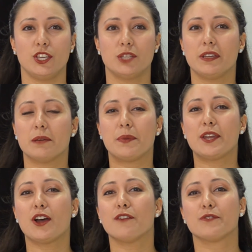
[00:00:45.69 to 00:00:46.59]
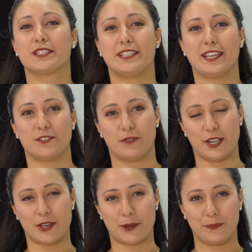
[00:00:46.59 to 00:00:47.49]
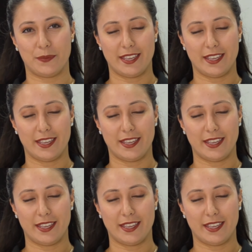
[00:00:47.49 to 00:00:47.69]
you'd be a bit off for today's video.